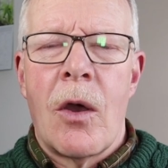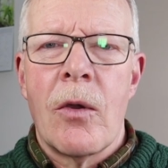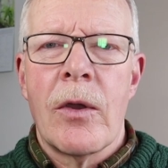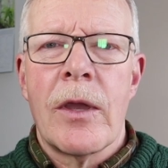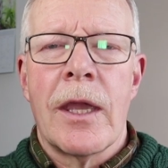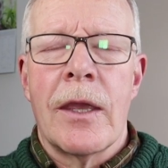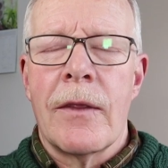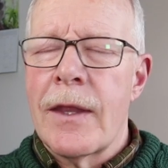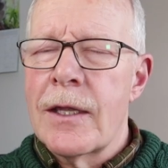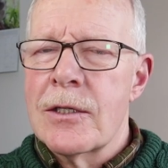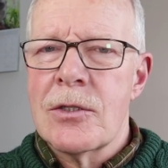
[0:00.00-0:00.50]

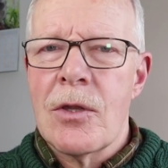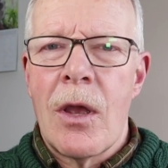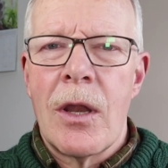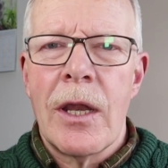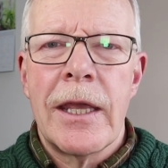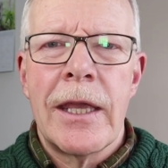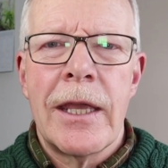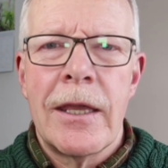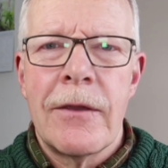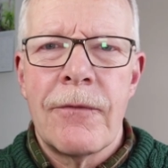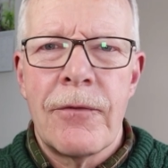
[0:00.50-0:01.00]
Okay, that's all
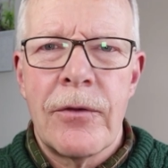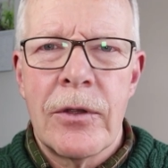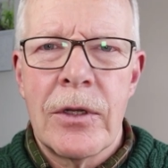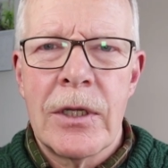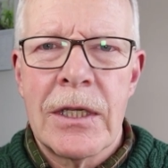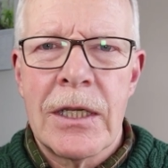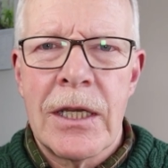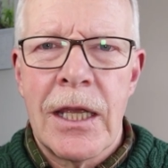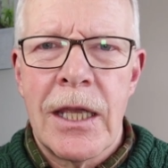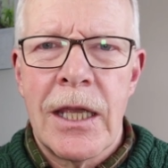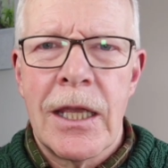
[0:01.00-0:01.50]
I have for you
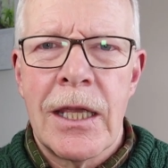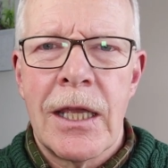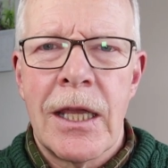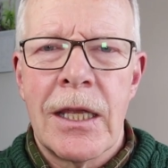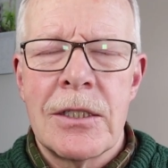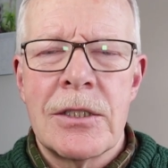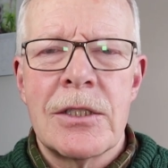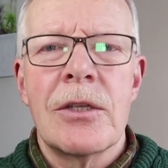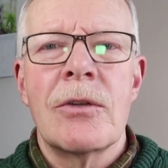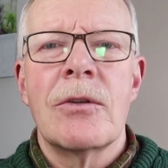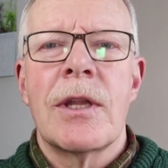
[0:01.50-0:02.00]
today.
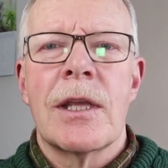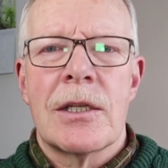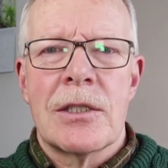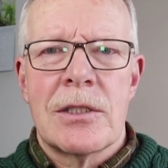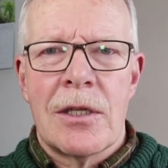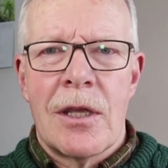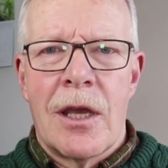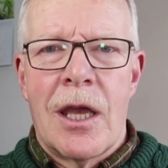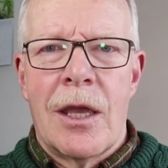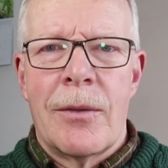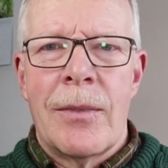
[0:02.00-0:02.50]
Until next
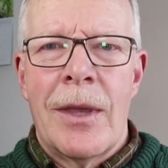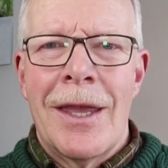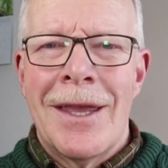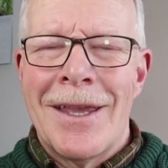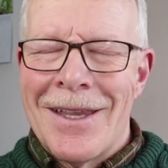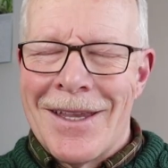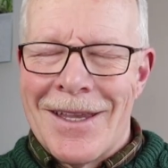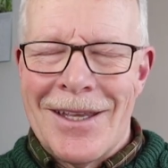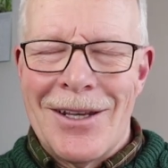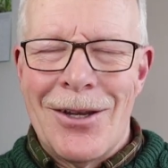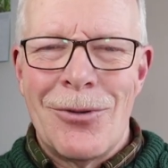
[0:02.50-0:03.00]
time,
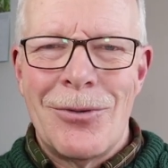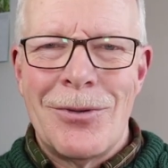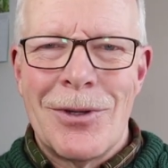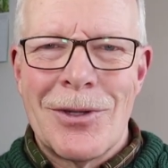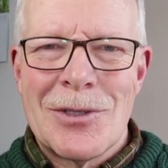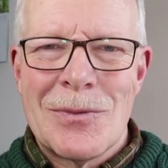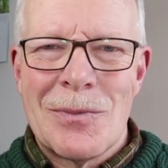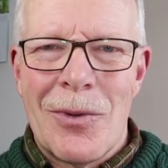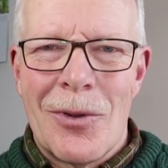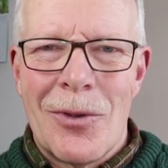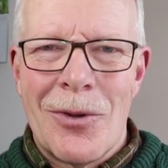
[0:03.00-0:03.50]
get out and
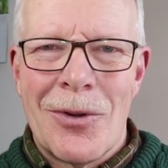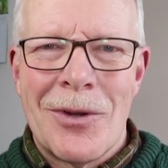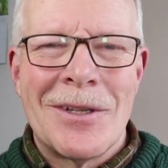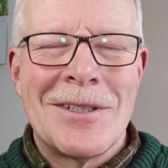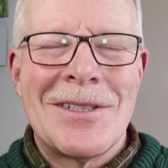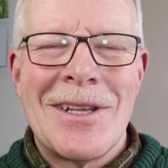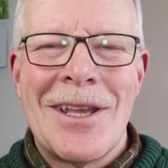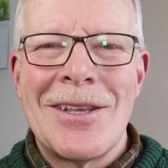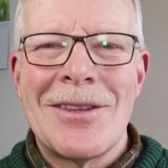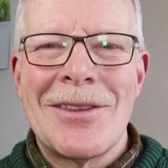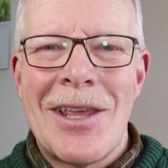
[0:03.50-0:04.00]
explore
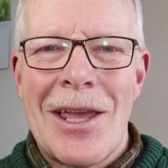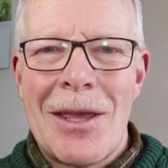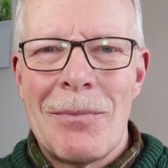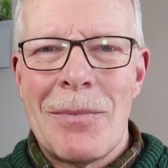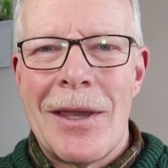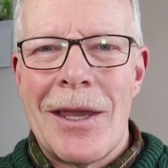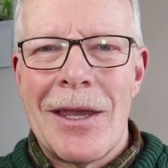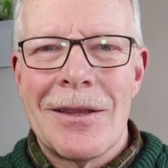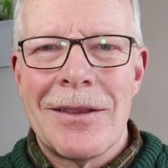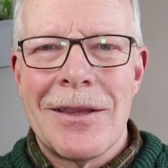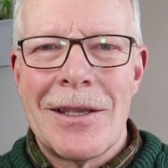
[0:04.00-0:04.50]
and take that
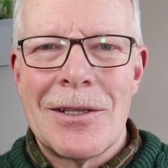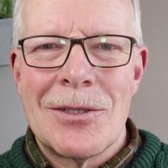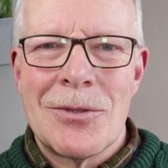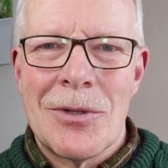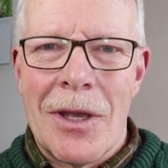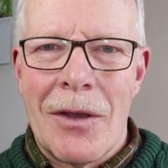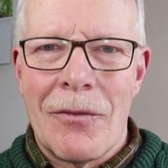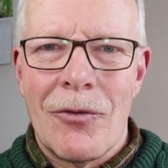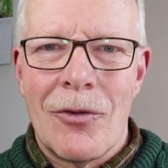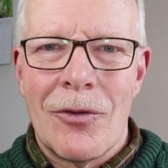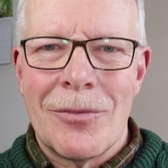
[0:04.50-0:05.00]
path less
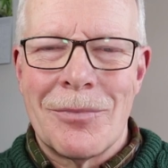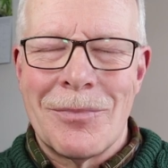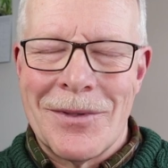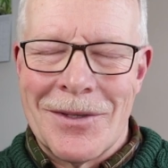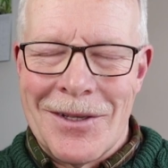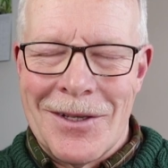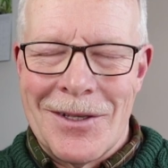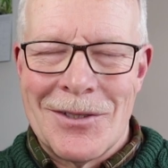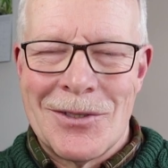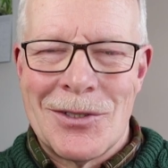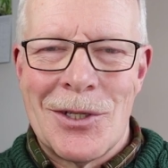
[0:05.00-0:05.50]
traveled,
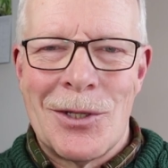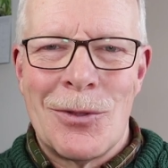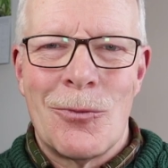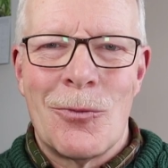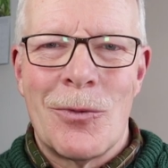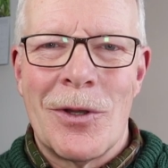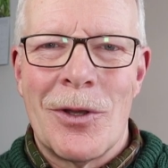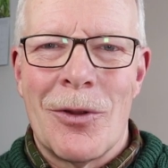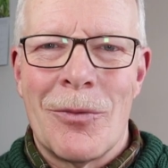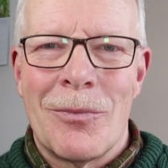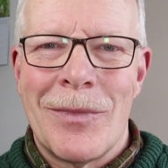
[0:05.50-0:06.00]
because it
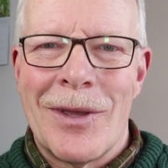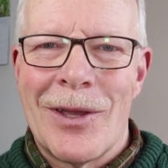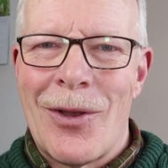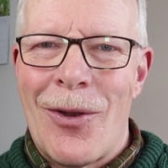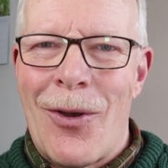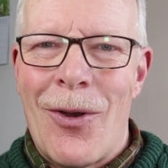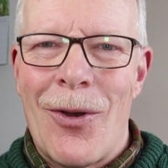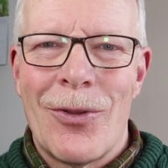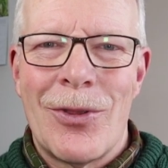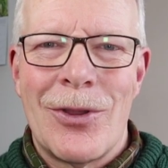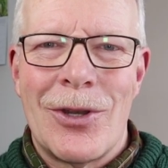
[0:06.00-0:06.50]
will make
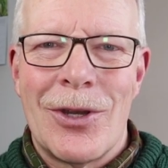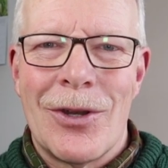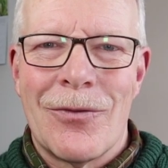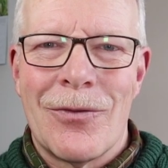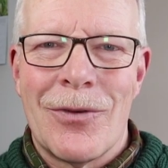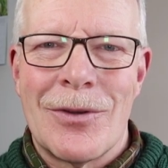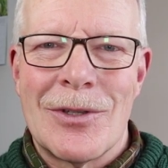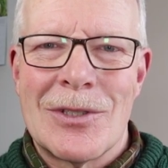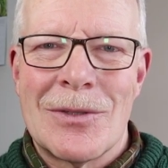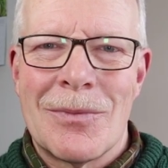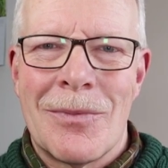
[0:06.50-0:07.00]
all the
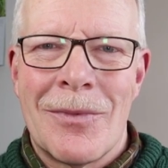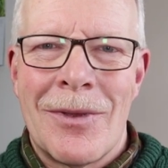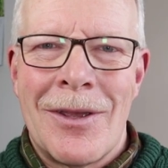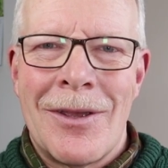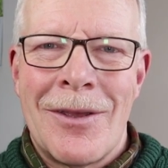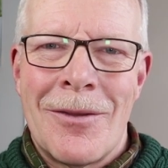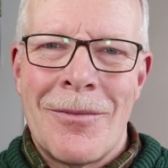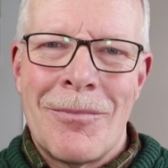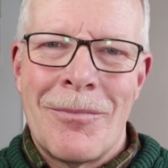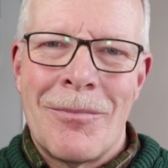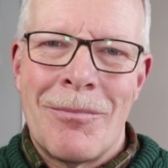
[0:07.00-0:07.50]
difference.
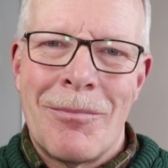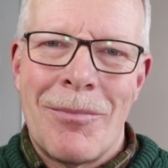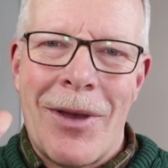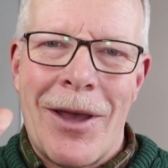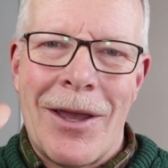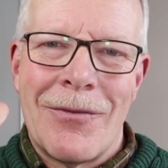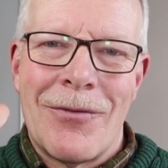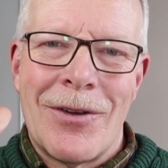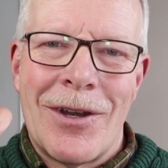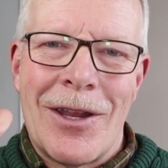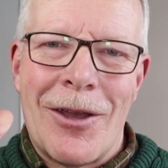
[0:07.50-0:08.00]

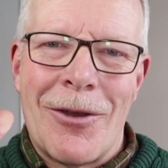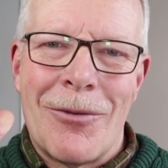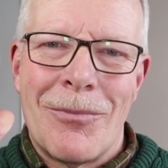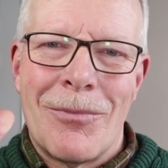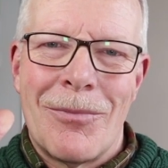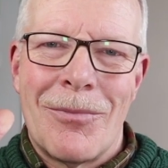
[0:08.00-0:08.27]
Bye for now.